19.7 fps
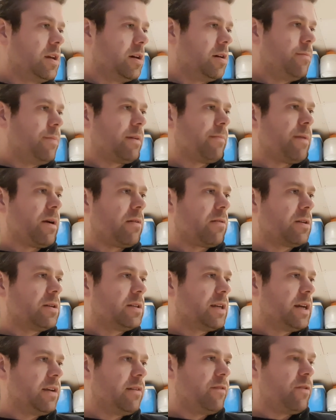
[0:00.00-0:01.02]
a big barrel
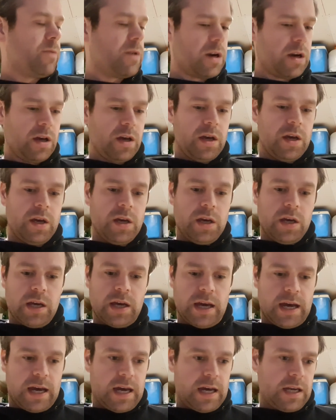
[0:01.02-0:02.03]
container for one,
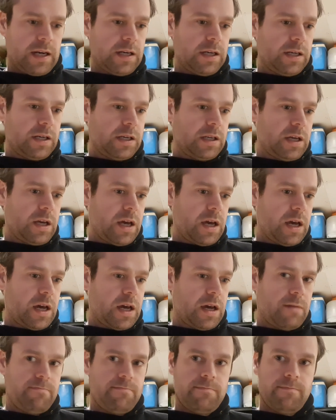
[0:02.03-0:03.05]
and
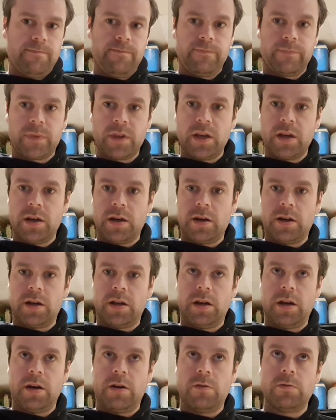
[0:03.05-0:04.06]

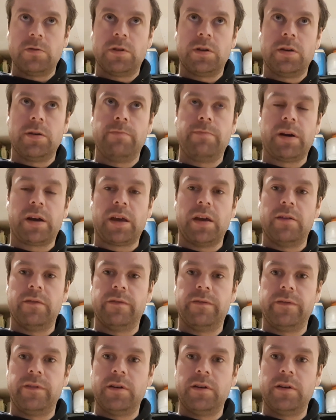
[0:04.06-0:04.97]
an old bucket of,